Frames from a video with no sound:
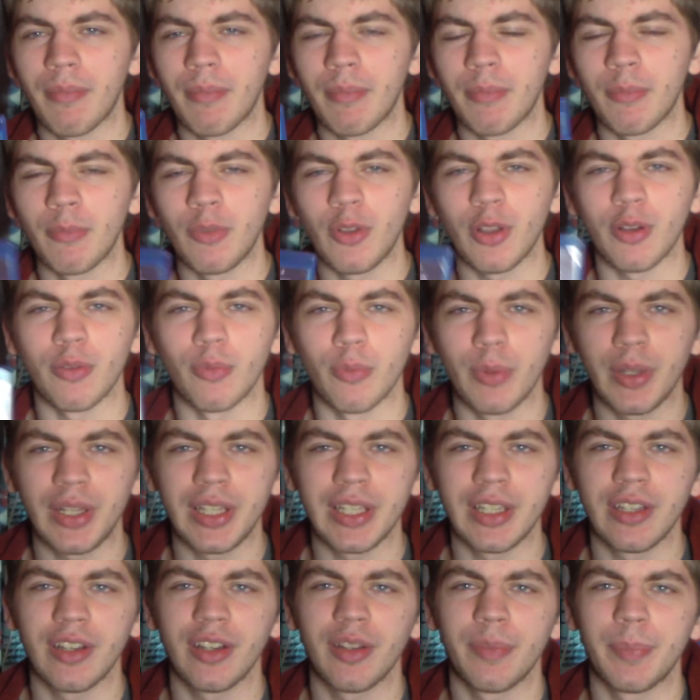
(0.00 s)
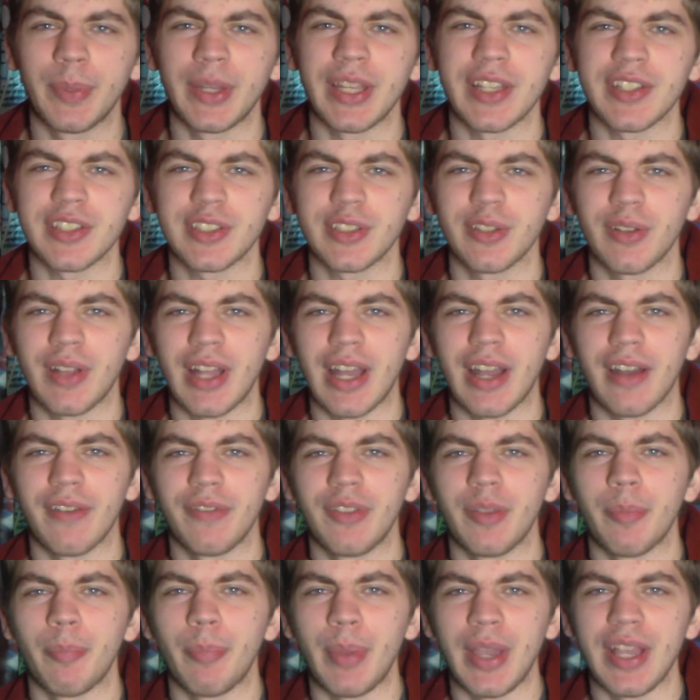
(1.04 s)
look really good, but they still
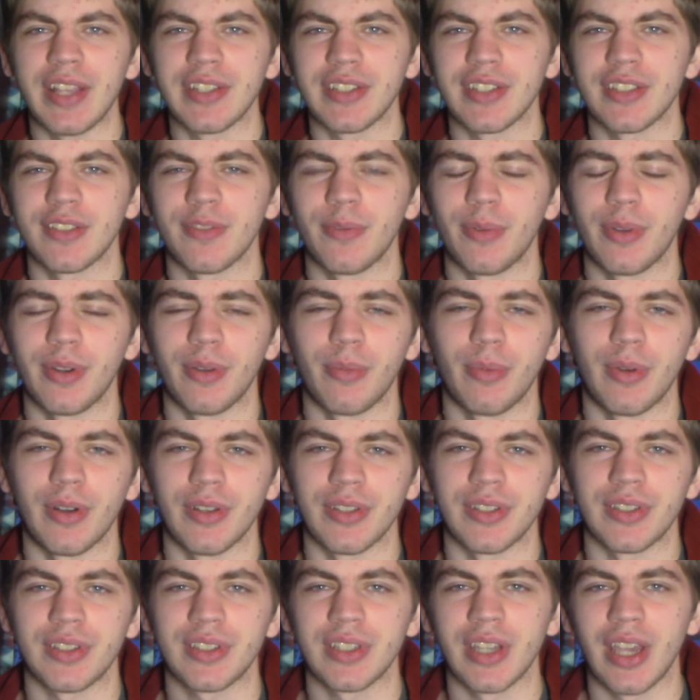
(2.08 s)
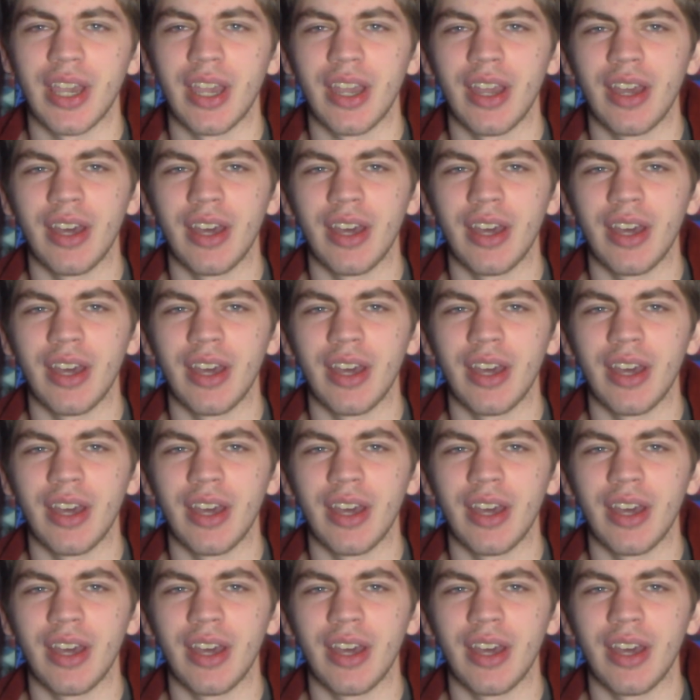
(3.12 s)
have the basis of what it was,